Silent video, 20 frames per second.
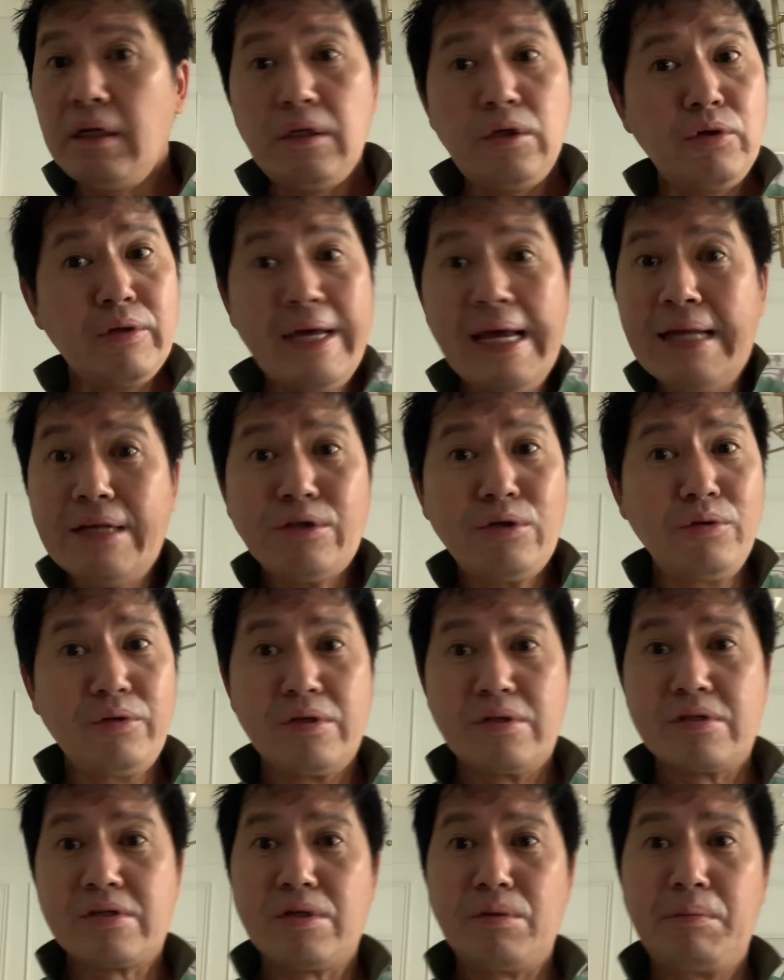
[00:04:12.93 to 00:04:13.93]
You can't do
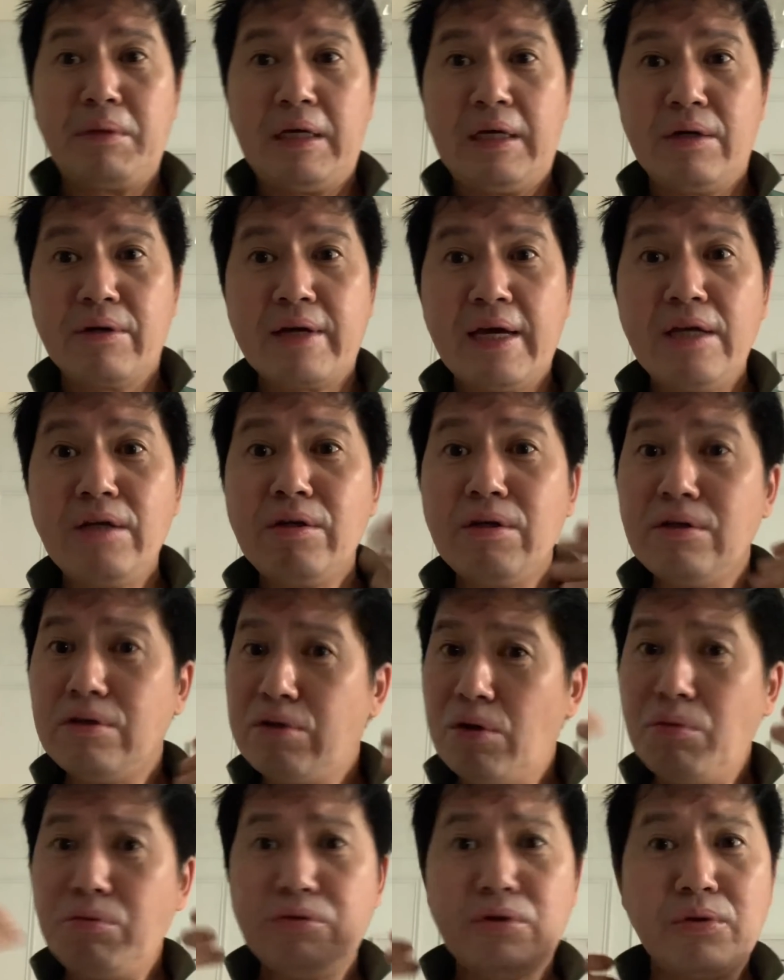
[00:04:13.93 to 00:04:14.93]
this to me, okay?
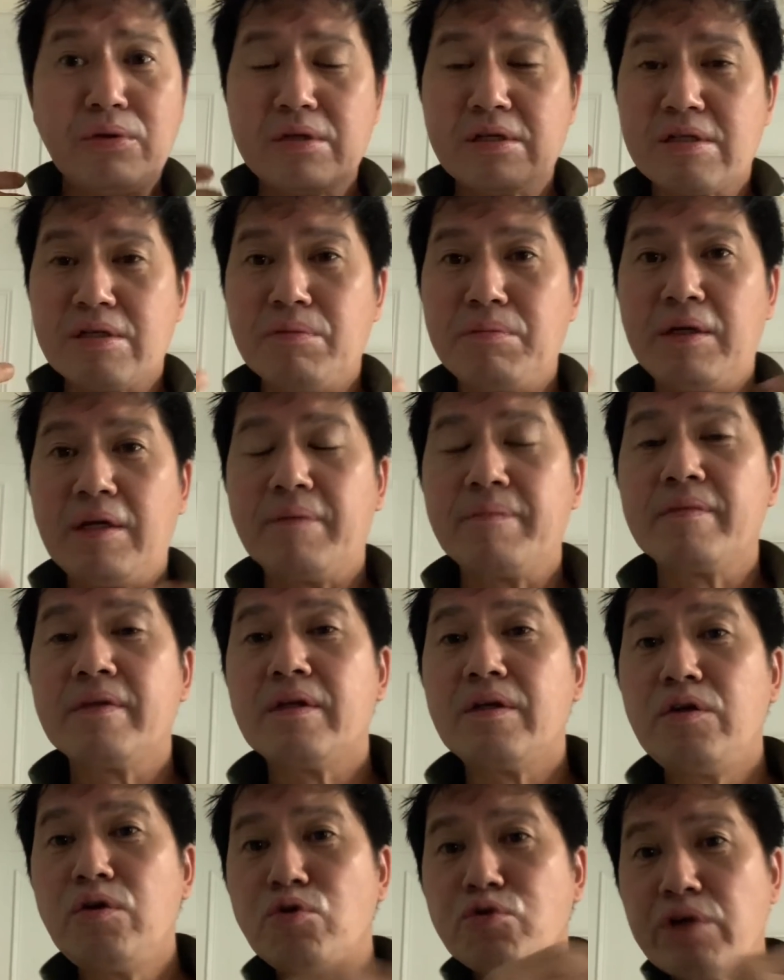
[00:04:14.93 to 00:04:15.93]
Don't do this to me.
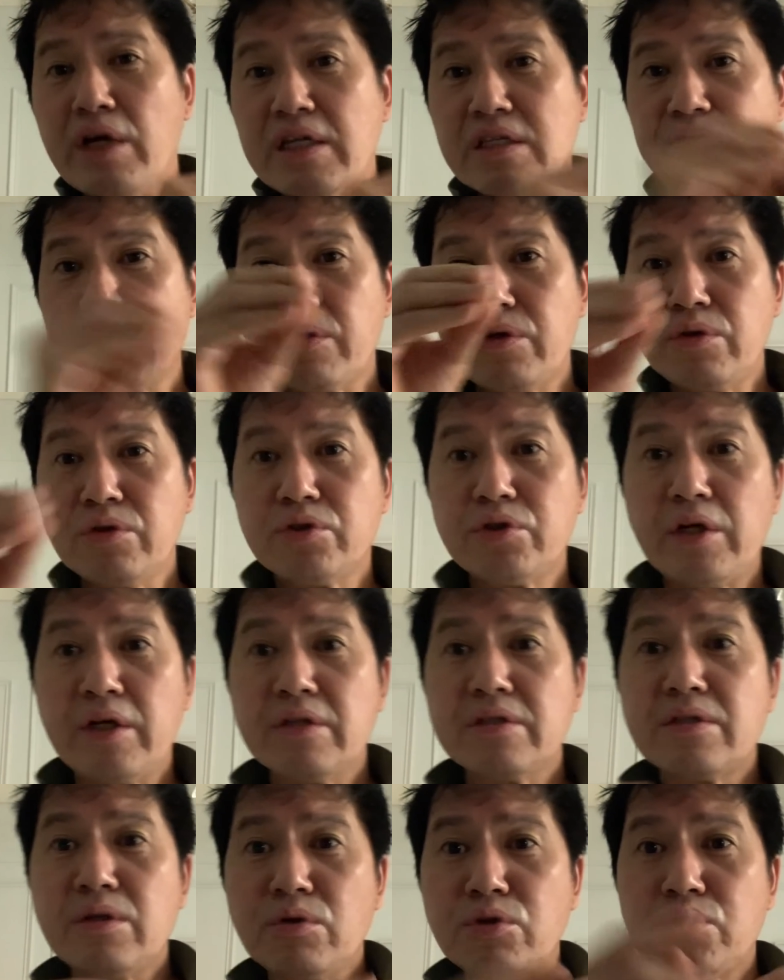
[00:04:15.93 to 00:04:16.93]
You transfer your
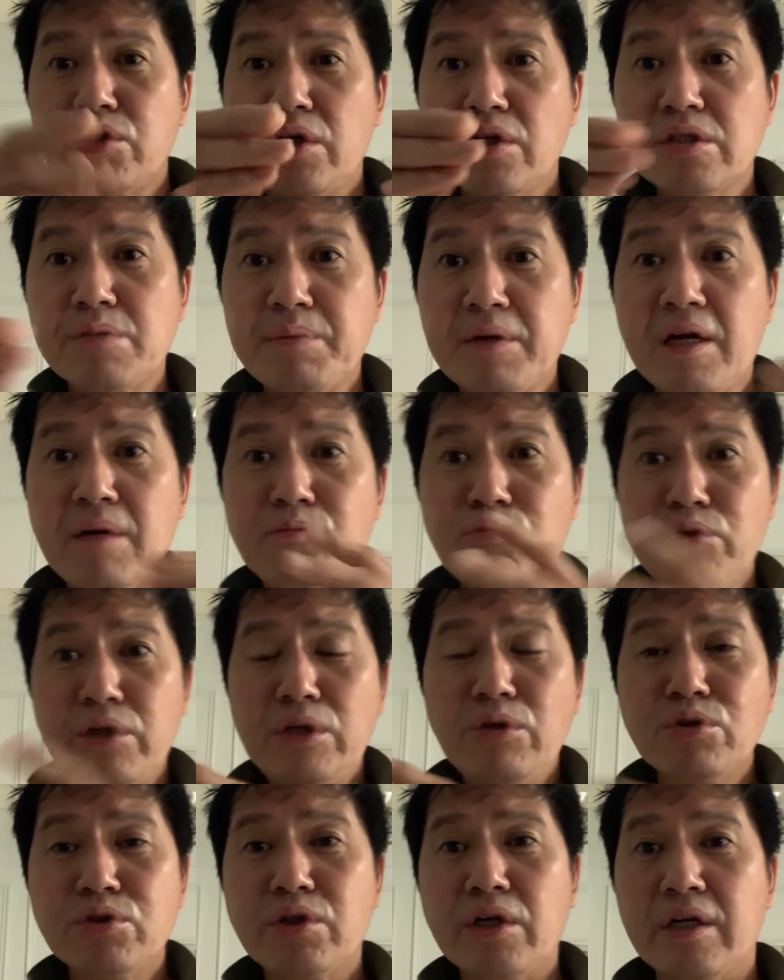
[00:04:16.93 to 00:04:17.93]
shares, those shares become
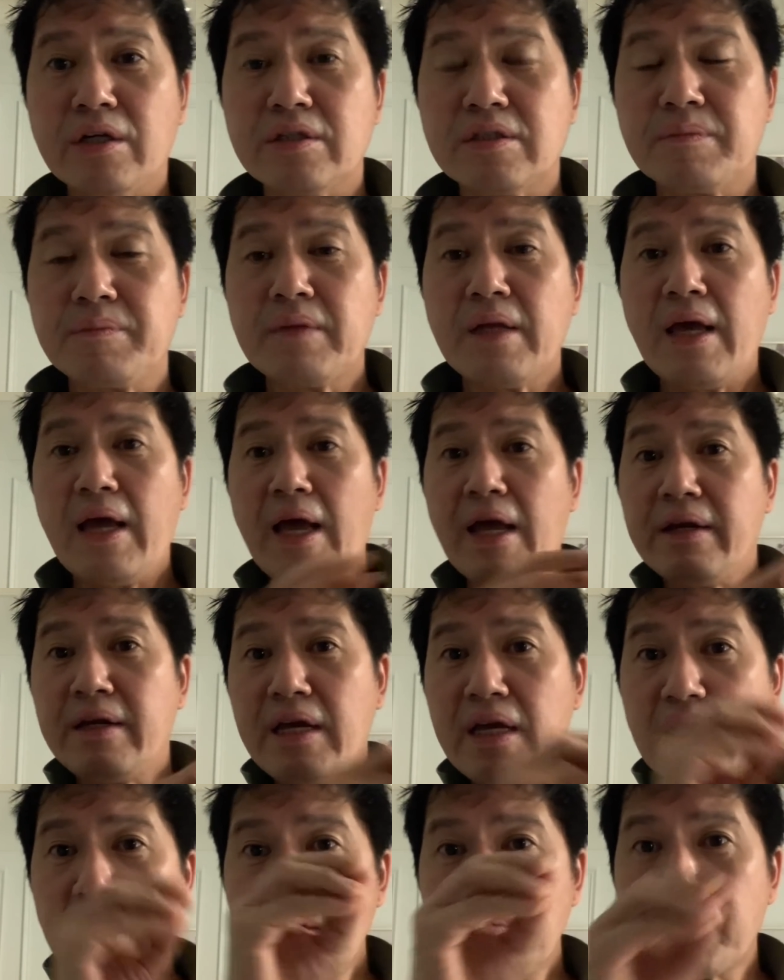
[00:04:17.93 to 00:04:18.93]
real shares. And
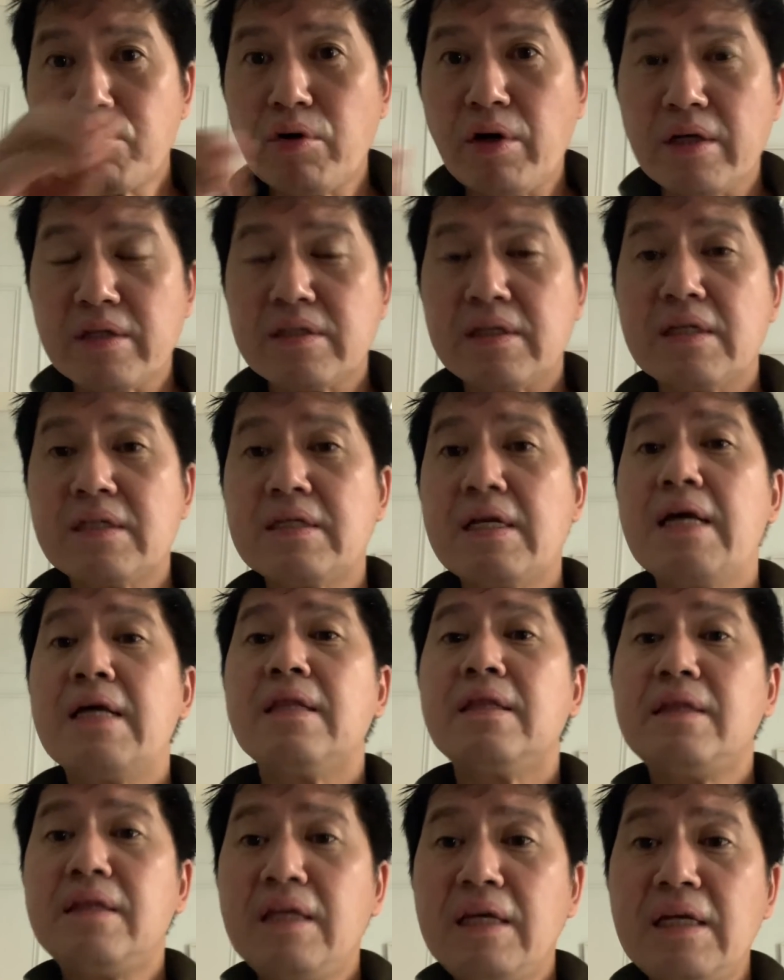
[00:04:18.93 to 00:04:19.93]
in the process,
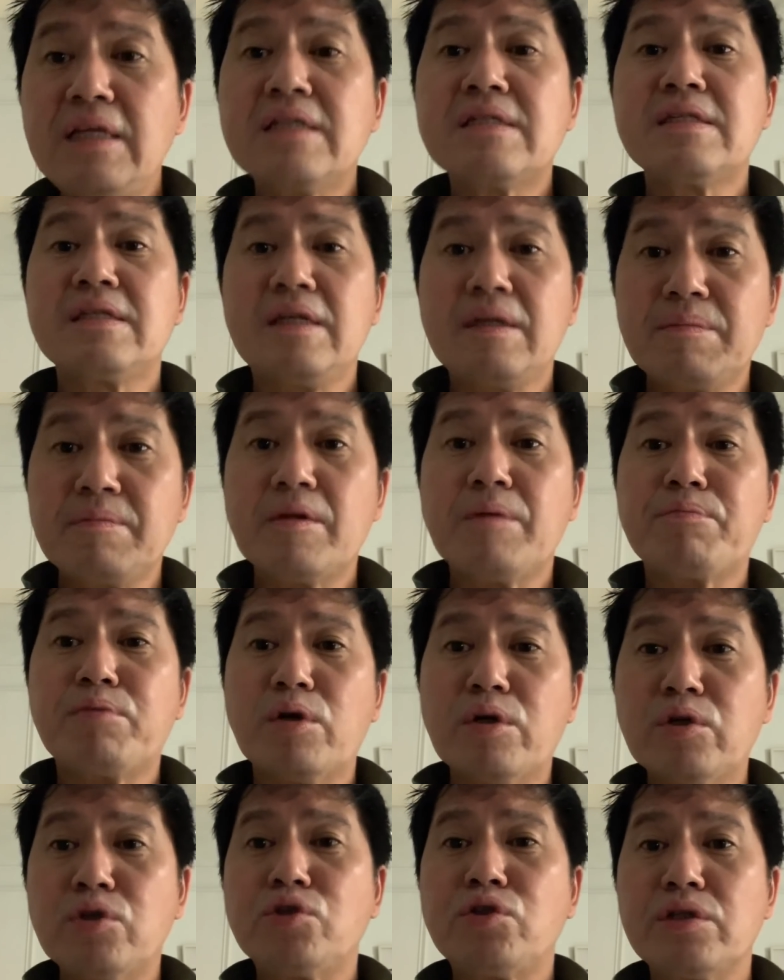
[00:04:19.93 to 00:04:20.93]
these
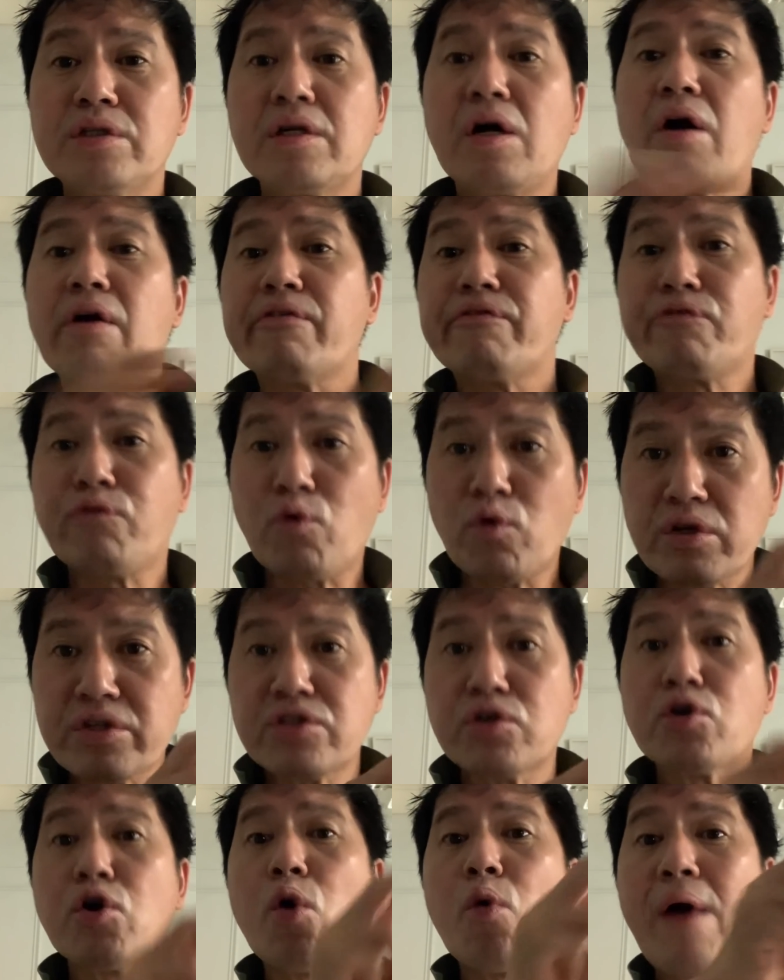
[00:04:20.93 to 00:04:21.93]
brokerages are forced
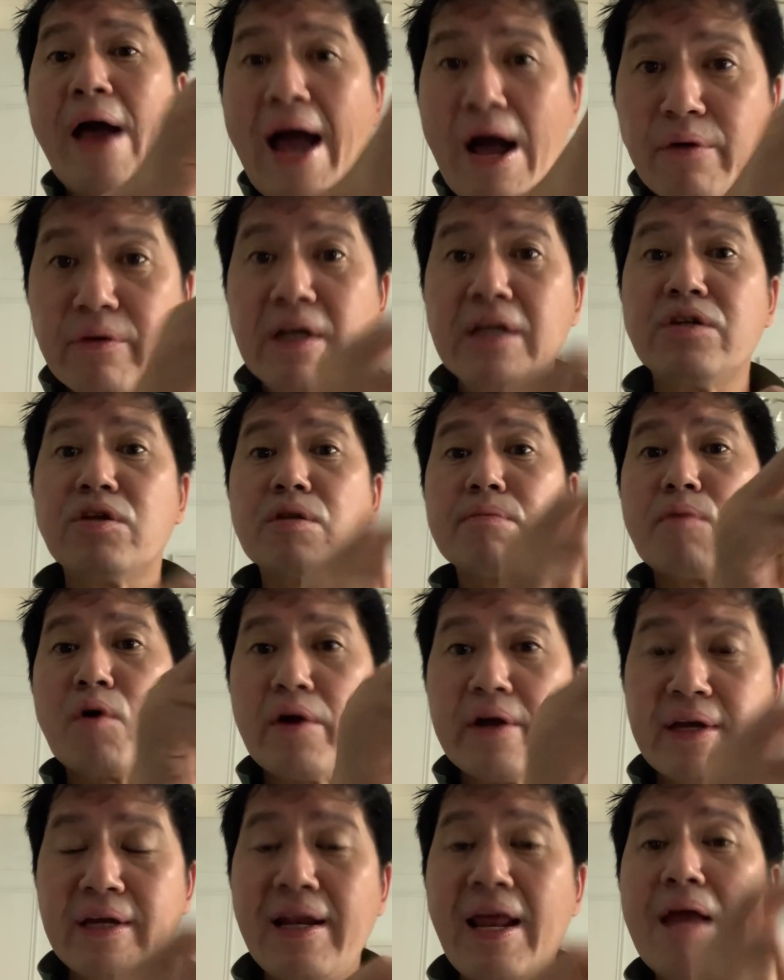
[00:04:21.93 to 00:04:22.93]
to go out into the
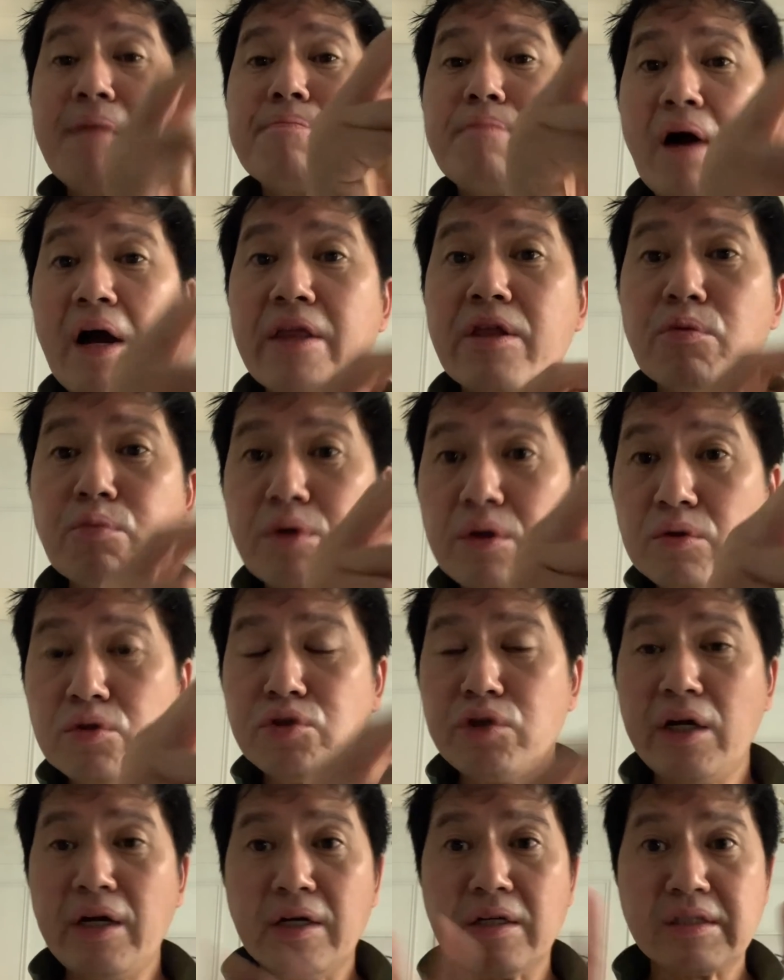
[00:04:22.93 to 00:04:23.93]
market and buy the real
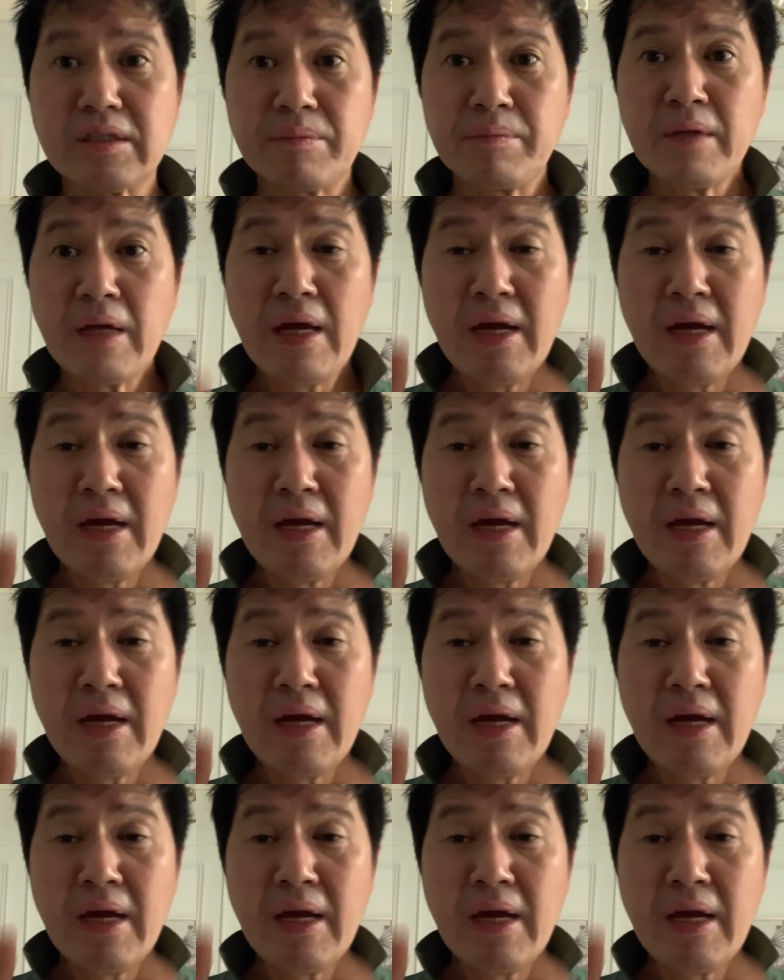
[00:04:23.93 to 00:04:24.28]
shares.